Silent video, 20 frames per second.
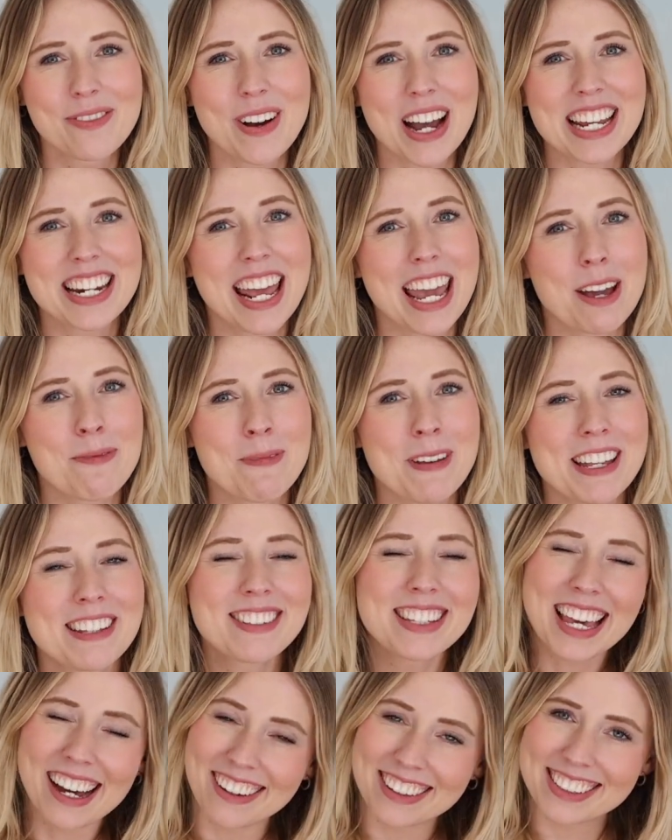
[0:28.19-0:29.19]
My name is
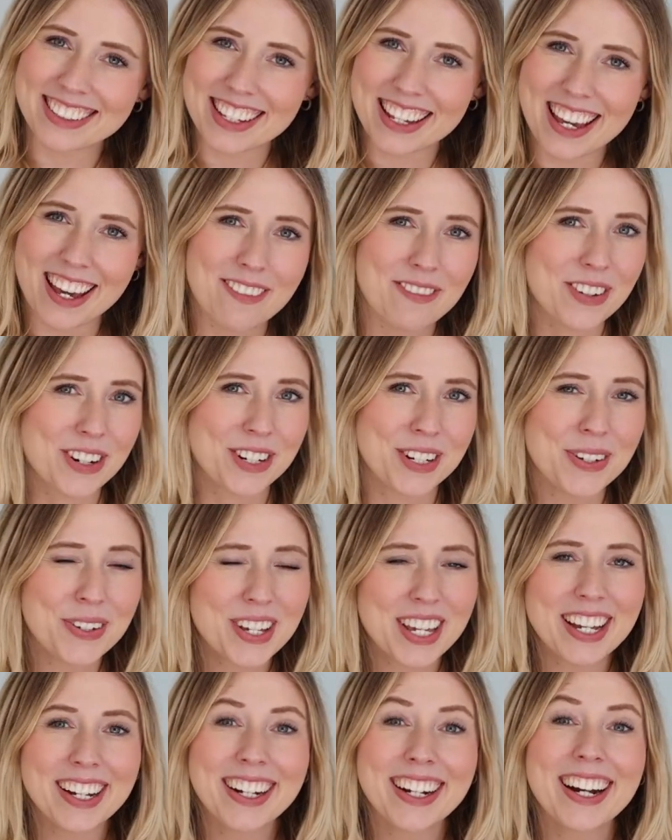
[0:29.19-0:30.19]
Kelsey if you're new
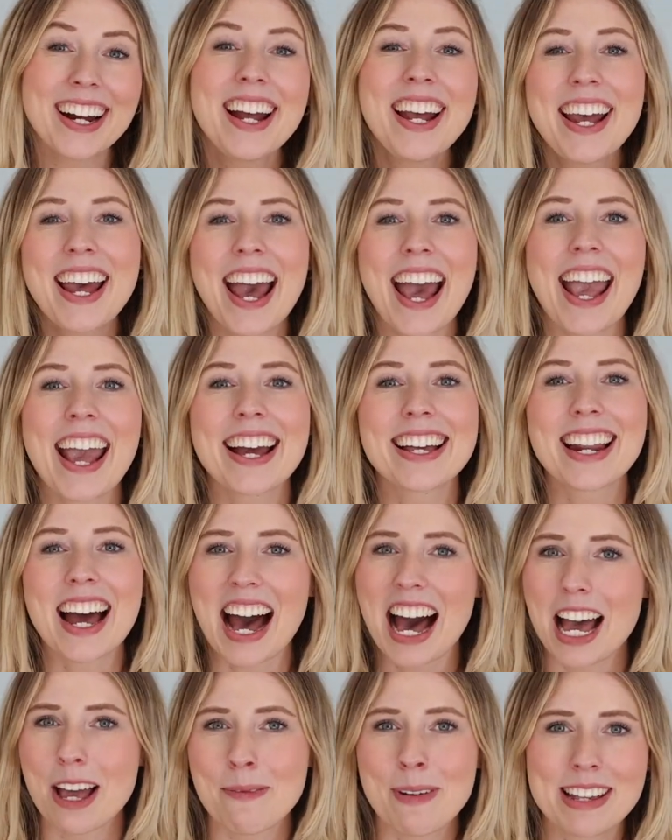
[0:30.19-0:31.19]
here, and
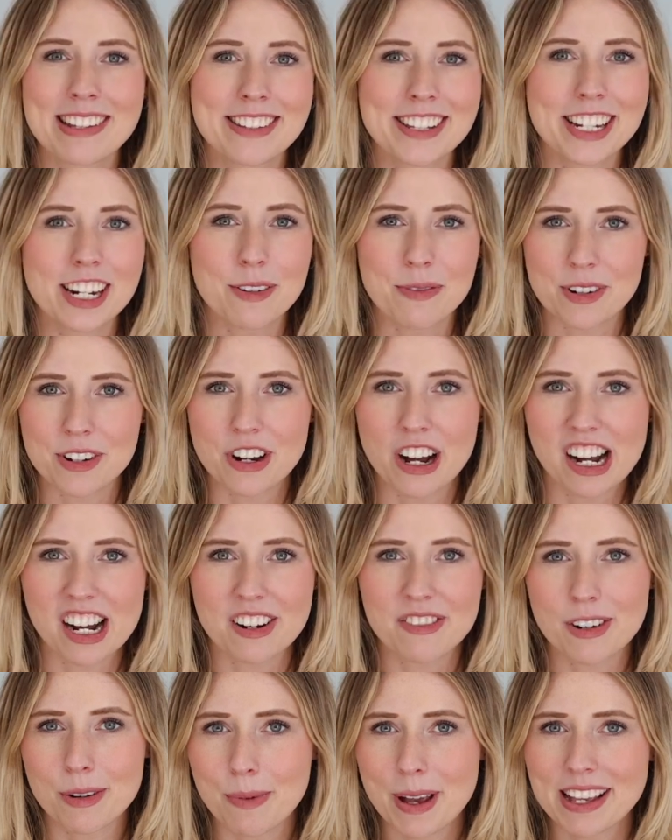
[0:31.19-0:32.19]
I'm a senior
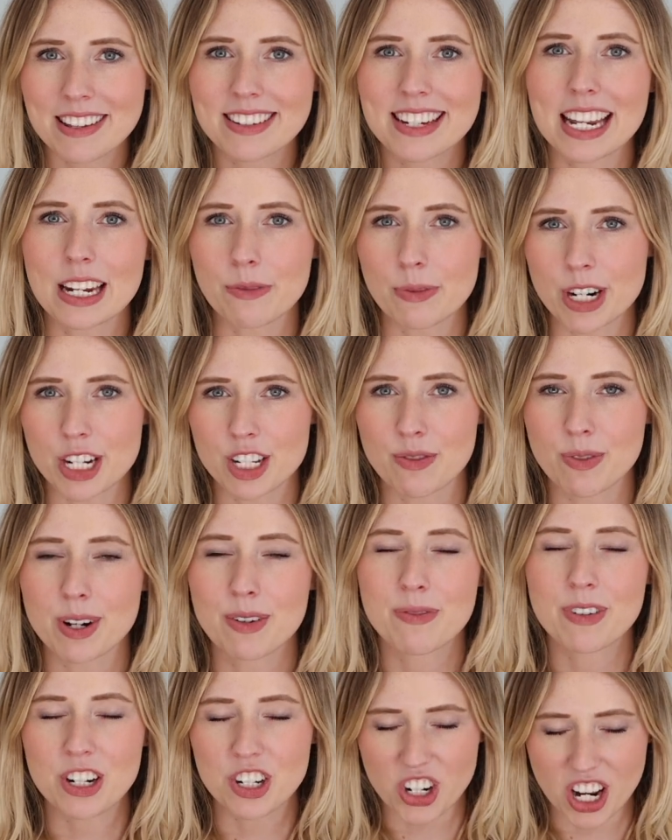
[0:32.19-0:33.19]
photographer based in Richmond,
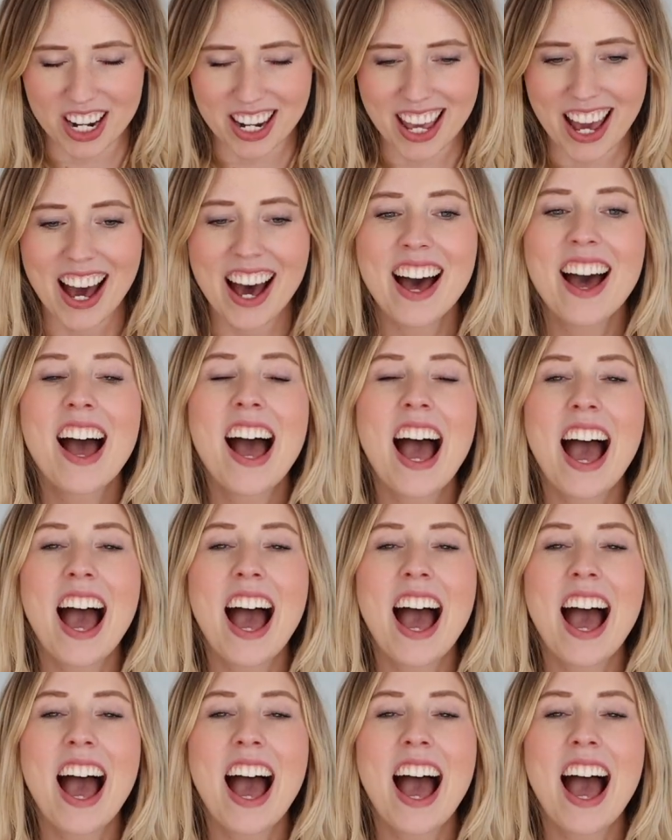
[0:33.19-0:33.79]
Virginia.